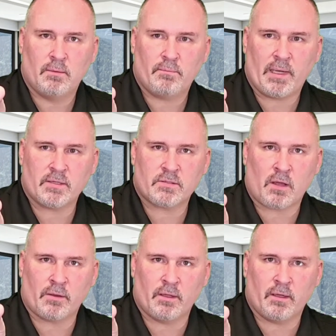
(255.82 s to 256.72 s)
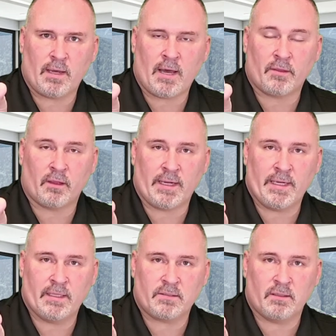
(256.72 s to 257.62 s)
based on how the light
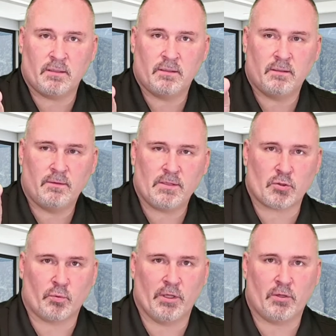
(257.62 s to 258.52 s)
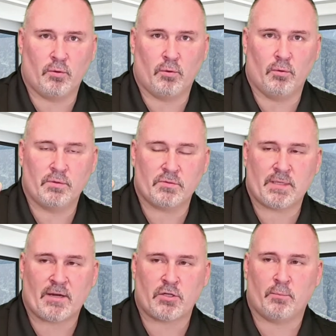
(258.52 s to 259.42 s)
hits it. These are really cool. It was
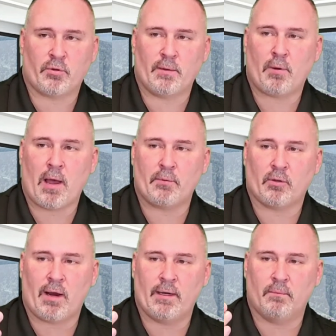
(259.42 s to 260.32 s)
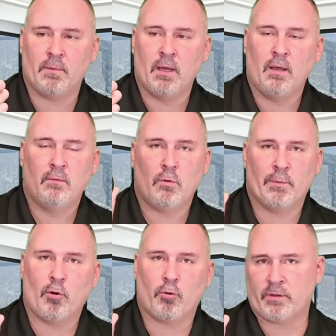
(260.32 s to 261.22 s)
actually a pretty popular item when
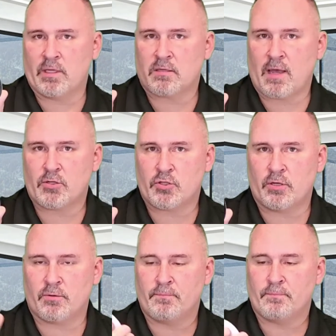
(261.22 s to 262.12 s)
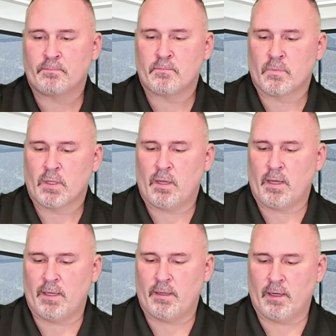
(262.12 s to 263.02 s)
we ordered these last year.
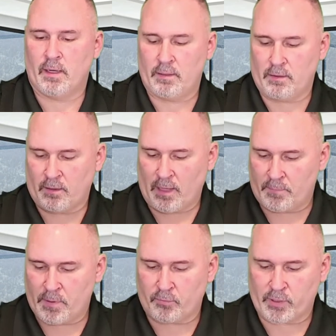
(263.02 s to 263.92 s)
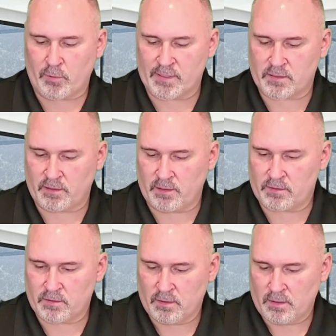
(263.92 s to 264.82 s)
And a lot of people requested
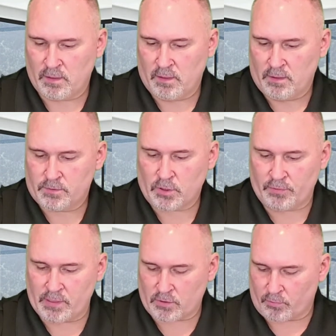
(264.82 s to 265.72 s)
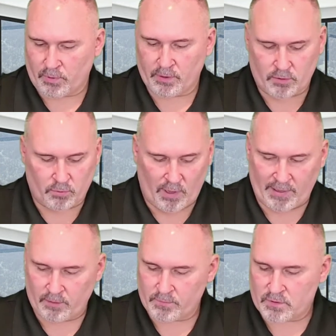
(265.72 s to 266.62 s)
these. So these are really cool
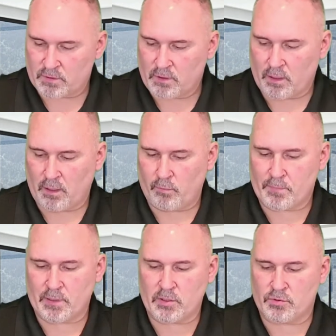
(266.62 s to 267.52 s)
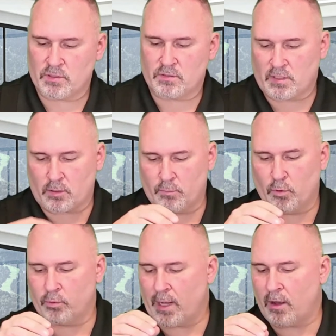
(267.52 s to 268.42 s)
items. We've been using Sticker
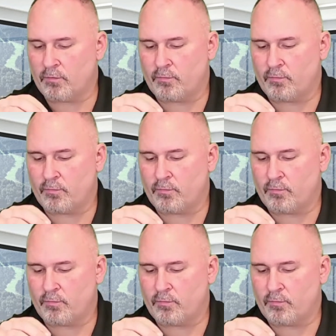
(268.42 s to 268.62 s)
Mule now